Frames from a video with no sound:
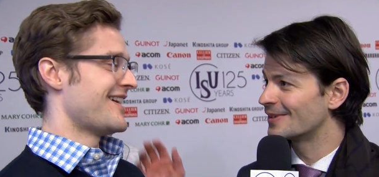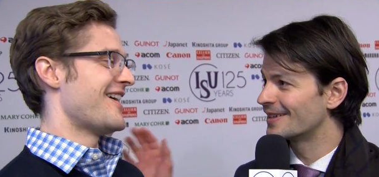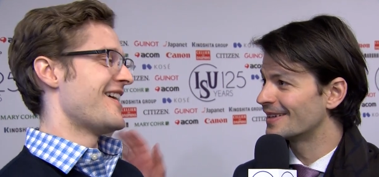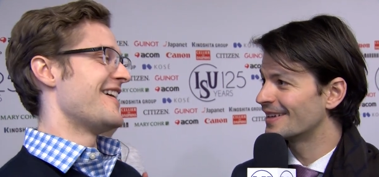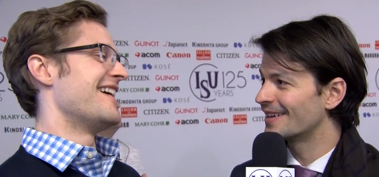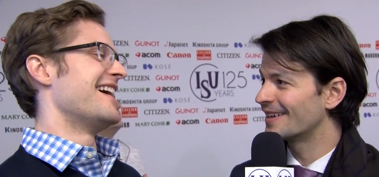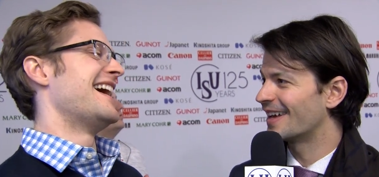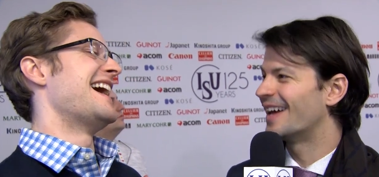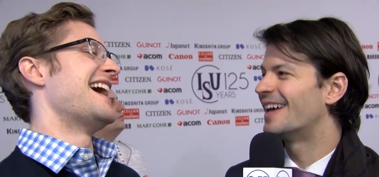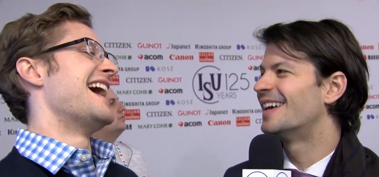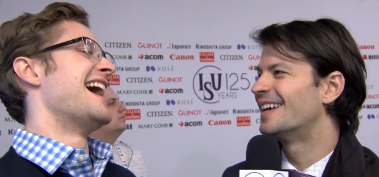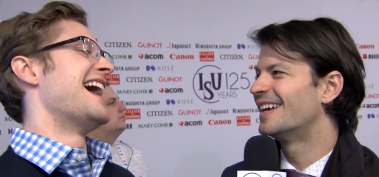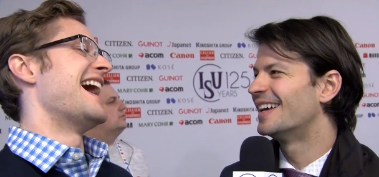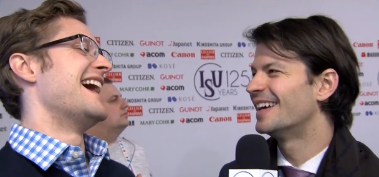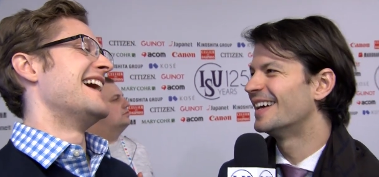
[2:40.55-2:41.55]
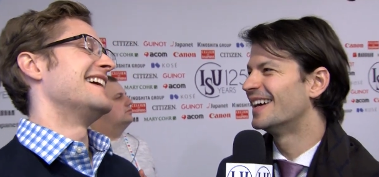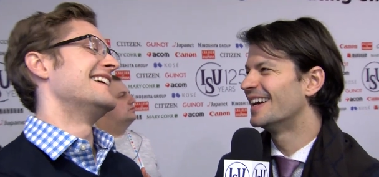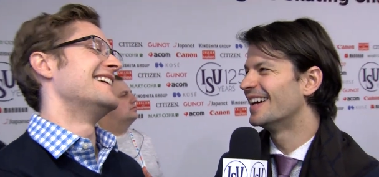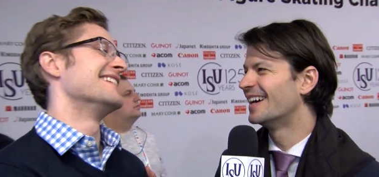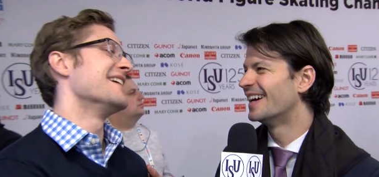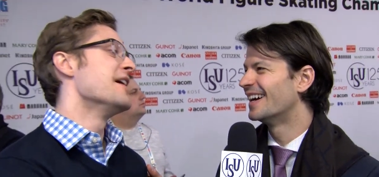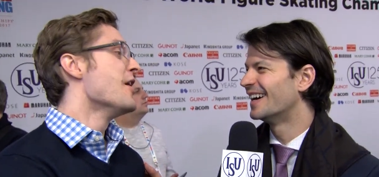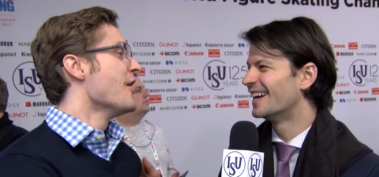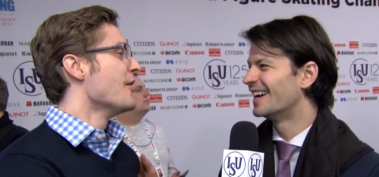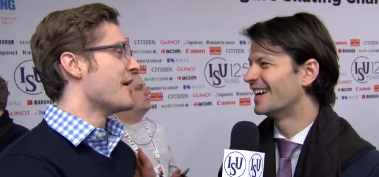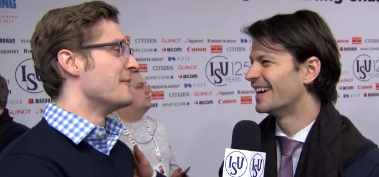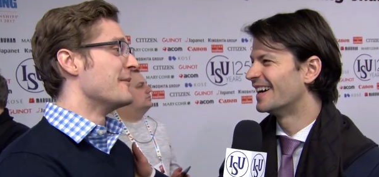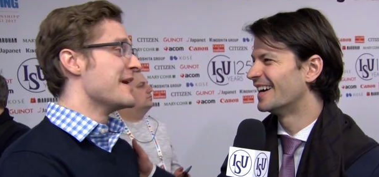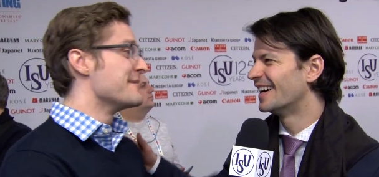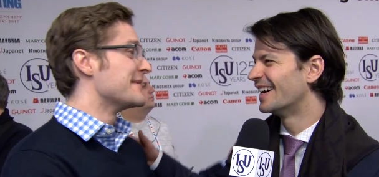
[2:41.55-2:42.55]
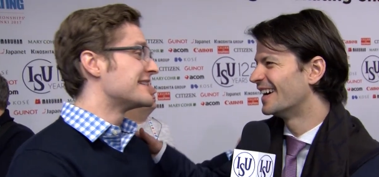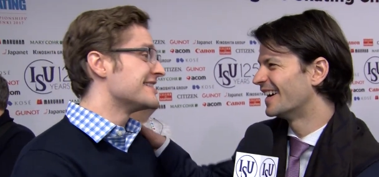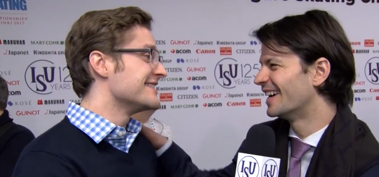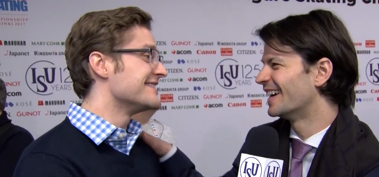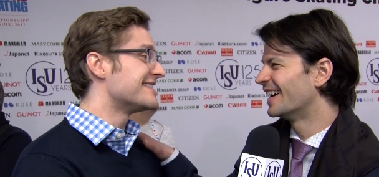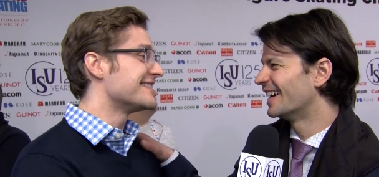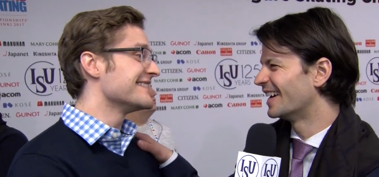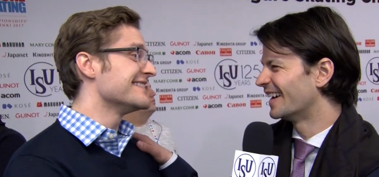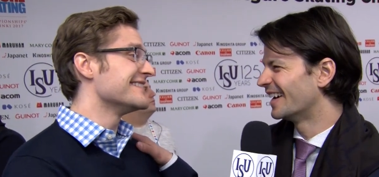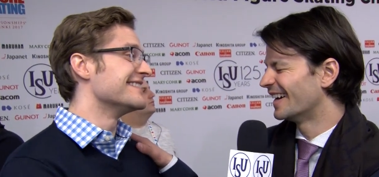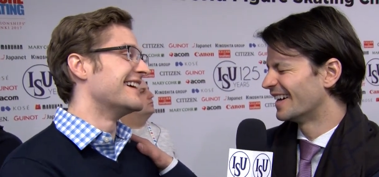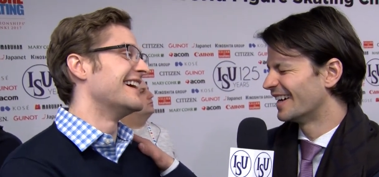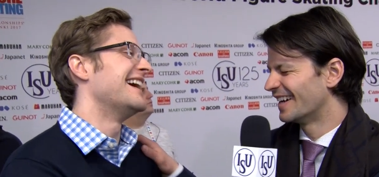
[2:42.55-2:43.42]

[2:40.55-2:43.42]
Speaker 1: Oh, and we miss you too.